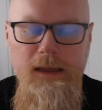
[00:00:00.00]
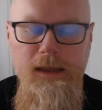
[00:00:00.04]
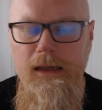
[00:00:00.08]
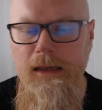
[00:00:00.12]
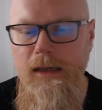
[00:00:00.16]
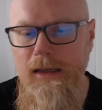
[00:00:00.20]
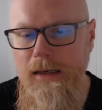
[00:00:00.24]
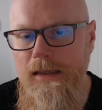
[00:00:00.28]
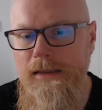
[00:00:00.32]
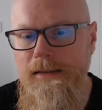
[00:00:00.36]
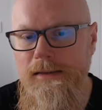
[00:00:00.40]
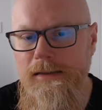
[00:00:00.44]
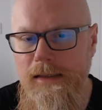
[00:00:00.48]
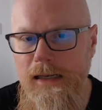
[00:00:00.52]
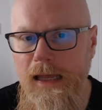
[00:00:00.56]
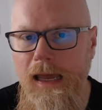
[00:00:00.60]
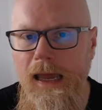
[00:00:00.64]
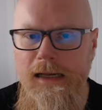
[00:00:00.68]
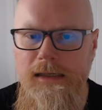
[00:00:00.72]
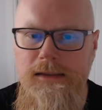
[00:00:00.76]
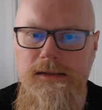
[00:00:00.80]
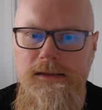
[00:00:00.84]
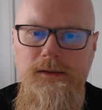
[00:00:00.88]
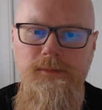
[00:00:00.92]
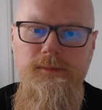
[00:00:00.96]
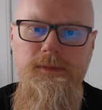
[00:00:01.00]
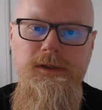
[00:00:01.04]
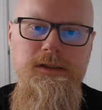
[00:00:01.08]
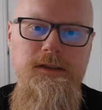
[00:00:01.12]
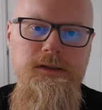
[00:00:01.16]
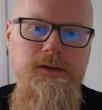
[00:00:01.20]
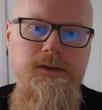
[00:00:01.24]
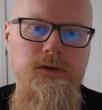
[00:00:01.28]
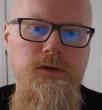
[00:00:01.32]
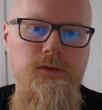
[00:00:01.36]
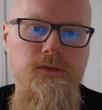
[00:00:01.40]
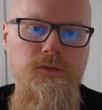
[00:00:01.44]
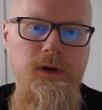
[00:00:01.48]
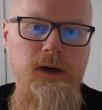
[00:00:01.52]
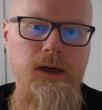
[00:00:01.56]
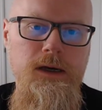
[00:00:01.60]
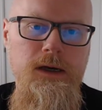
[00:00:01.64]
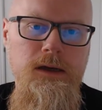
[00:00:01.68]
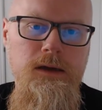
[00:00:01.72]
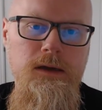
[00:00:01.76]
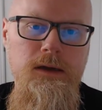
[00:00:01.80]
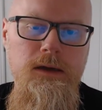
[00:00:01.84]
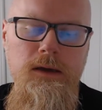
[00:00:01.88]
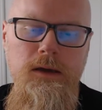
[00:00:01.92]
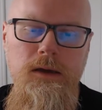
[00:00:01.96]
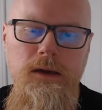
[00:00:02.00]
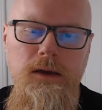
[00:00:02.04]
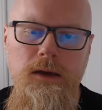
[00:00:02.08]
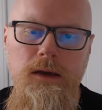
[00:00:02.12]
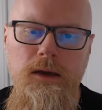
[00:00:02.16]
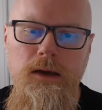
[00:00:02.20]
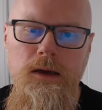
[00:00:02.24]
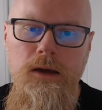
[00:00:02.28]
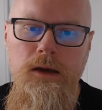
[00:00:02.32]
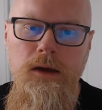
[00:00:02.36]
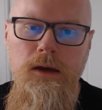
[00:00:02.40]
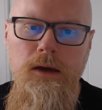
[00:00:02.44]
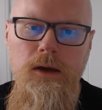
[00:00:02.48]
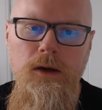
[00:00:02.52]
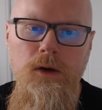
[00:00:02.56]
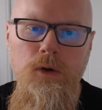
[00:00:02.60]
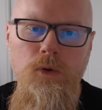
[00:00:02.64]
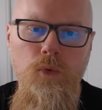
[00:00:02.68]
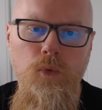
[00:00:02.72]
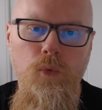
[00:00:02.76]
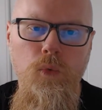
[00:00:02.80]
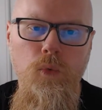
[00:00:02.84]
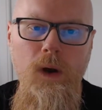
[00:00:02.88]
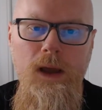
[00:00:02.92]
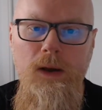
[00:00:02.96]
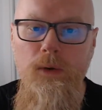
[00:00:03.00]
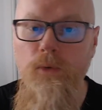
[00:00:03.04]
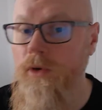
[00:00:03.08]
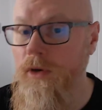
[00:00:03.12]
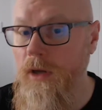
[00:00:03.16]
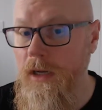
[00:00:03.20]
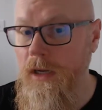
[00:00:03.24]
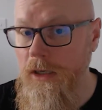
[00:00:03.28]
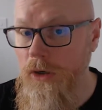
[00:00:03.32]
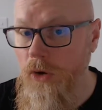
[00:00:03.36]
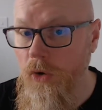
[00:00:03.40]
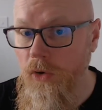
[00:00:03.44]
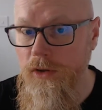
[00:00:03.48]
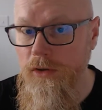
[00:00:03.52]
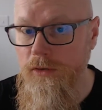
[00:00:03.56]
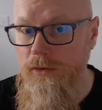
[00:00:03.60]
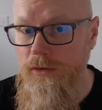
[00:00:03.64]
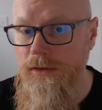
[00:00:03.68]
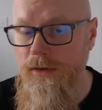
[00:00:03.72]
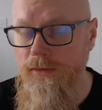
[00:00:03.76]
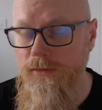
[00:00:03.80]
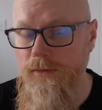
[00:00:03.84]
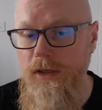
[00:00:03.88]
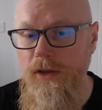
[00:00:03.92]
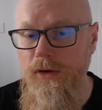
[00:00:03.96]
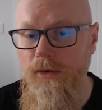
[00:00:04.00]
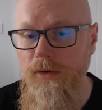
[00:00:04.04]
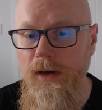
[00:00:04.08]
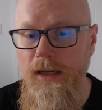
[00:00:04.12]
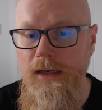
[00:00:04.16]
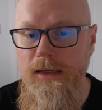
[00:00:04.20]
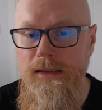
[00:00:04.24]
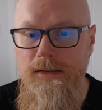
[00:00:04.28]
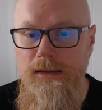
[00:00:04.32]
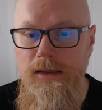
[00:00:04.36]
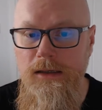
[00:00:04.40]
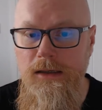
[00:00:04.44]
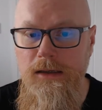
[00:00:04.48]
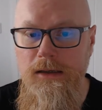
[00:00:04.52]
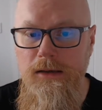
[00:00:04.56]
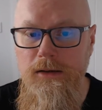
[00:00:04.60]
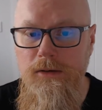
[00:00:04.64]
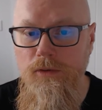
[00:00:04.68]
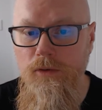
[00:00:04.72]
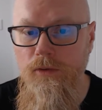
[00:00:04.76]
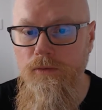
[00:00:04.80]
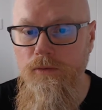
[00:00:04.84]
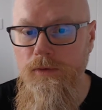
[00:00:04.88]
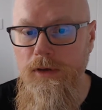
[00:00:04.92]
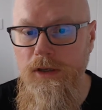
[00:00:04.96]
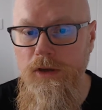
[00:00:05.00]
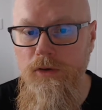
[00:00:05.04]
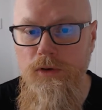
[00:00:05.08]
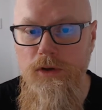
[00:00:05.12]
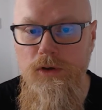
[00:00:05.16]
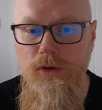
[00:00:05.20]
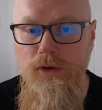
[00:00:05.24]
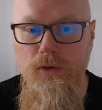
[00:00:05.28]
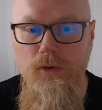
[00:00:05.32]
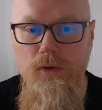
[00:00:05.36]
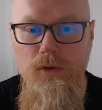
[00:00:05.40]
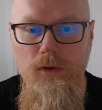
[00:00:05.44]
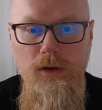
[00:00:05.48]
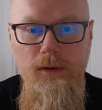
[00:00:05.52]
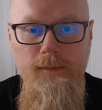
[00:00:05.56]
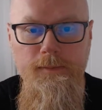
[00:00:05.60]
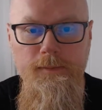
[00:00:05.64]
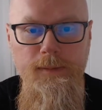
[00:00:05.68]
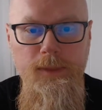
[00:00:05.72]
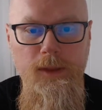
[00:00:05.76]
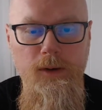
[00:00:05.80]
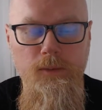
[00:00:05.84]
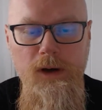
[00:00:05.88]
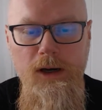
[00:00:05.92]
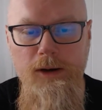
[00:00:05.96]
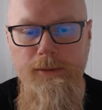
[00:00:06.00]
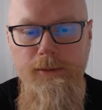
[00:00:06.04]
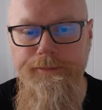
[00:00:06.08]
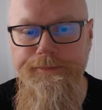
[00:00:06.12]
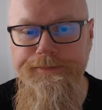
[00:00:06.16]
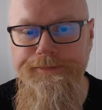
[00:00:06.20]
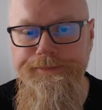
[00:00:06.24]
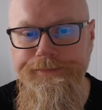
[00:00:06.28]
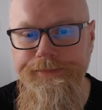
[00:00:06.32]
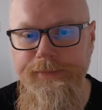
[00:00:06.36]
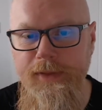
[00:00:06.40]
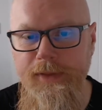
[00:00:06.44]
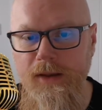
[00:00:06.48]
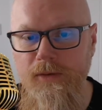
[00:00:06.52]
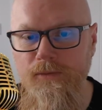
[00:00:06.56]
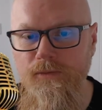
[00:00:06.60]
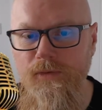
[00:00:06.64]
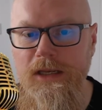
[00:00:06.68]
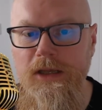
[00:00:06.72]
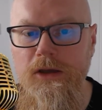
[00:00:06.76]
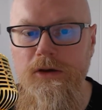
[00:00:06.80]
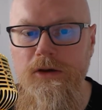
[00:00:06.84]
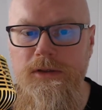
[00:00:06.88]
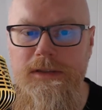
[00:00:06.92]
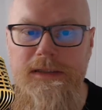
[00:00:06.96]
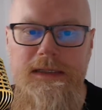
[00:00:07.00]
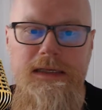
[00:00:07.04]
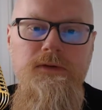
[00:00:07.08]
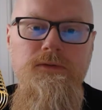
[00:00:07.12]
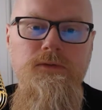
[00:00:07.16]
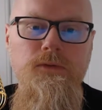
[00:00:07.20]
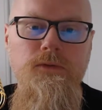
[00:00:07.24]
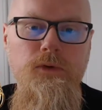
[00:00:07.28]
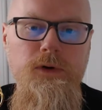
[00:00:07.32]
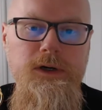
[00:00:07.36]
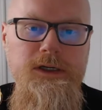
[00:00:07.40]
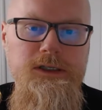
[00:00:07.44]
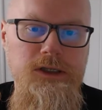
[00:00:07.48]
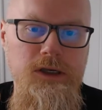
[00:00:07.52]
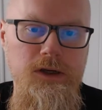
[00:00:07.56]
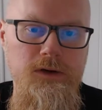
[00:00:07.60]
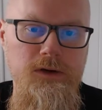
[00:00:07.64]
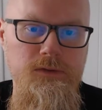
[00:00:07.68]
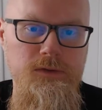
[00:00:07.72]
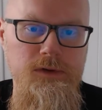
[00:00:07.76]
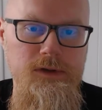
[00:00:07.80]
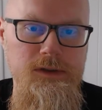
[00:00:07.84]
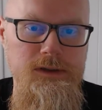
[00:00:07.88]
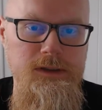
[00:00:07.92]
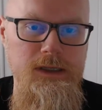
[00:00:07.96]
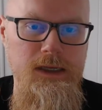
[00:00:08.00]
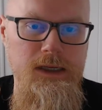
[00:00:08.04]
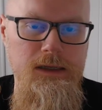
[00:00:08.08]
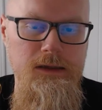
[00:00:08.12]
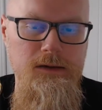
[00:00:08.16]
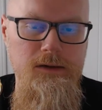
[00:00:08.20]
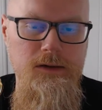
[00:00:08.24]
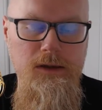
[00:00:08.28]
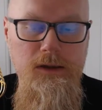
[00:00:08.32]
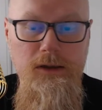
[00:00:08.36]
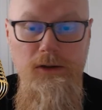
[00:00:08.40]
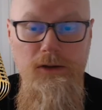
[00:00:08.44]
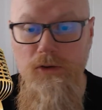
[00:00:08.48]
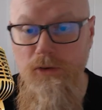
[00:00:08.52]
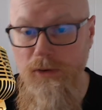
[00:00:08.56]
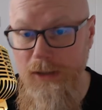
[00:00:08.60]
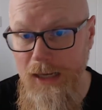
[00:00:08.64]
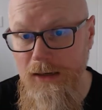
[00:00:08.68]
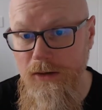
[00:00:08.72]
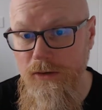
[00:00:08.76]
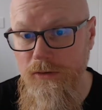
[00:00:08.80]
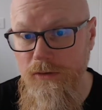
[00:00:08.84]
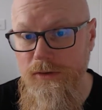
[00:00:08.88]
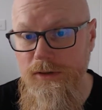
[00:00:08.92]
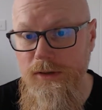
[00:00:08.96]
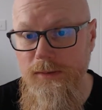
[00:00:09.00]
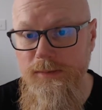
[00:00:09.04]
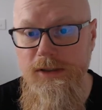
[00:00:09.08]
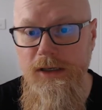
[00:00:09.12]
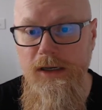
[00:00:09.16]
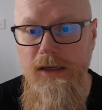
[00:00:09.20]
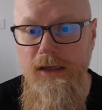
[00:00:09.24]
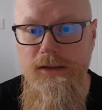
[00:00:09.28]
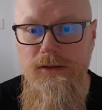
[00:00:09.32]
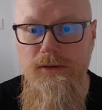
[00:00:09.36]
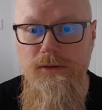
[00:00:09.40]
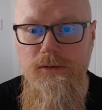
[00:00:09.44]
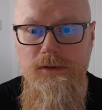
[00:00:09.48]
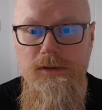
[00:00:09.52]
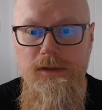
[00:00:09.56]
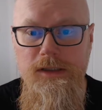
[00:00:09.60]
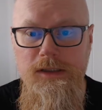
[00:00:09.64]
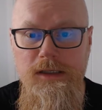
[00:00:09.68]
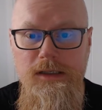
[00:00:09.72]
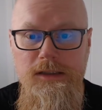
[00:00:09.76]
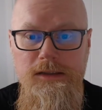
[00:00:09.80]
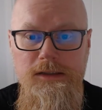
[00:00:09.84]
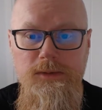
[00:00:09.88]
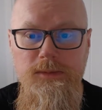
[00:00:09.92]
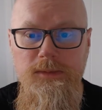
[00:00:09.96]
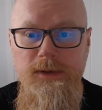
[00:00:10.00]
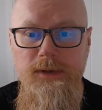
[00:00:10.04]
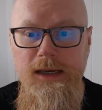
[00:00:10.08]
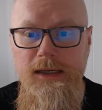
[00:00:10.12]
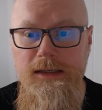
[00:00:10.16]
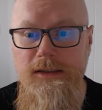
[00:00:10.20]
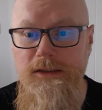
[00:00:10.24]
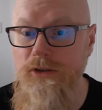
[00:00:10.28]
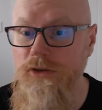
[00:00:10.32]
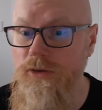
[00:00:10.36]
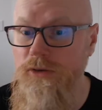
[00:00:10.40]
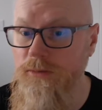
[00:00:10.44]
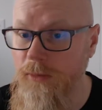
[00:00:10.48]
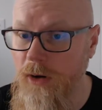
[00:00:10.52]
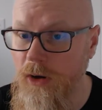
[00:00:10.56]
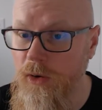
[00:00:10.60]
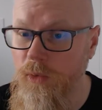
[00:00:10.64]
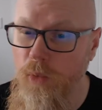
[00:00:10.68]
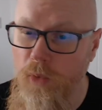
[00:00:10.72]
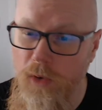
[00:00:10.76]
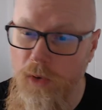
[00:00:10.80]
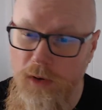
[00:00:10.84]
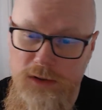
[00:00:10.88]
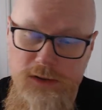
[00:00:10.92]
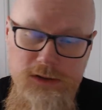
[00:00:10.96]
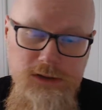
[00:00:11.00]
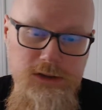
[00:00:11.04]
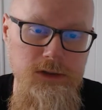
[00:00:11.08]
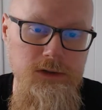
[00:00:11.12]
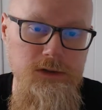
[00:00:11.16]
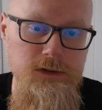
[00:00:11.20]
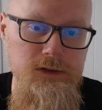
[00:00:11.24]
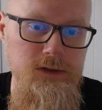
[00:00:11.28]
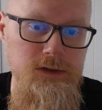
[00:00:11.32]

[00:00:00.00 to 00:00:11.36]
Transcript: It is an excellent piece of software. When would I not use a video editor or video recorder? Well, videos need voiceovers, and you can use subtitles, and in some cases you might want to use